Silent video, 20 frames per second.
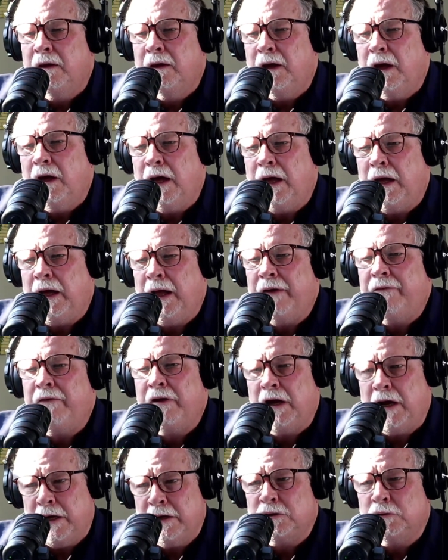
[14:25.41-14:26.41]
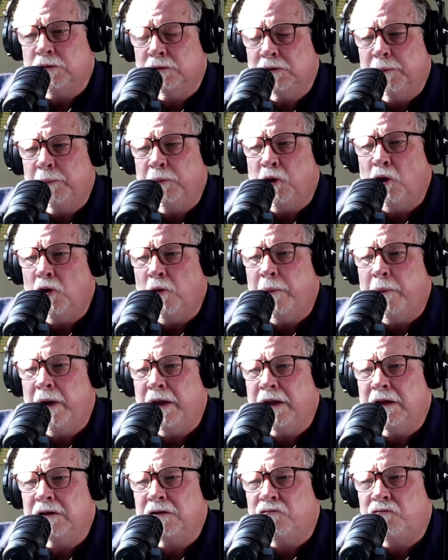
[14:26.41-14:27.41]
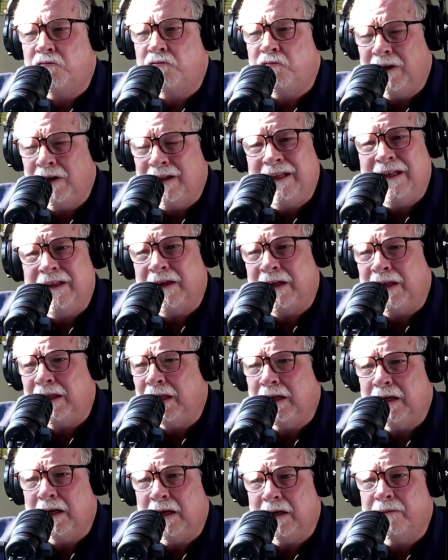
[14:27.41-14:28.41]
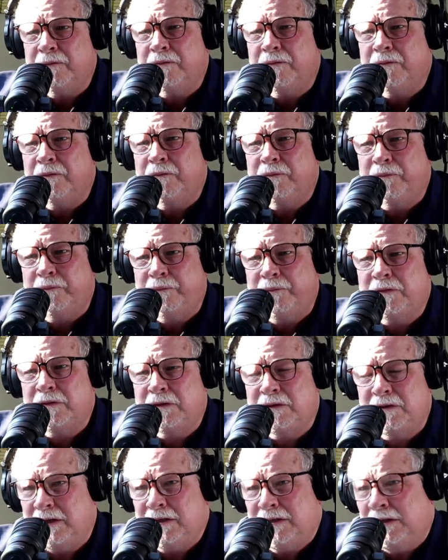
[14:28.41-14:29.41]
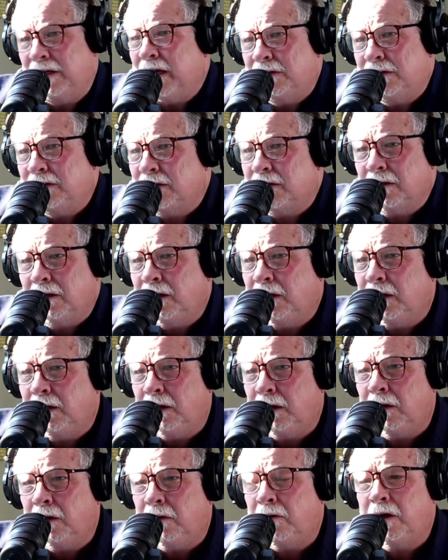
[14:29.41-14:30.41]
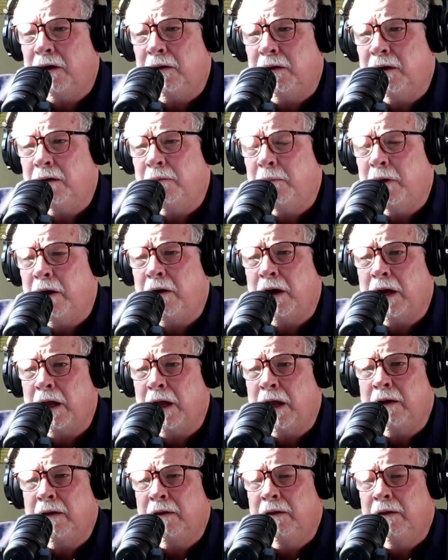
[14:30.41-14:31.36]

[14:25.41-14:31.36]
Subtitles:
having a high school diploma is really the key to success here in America.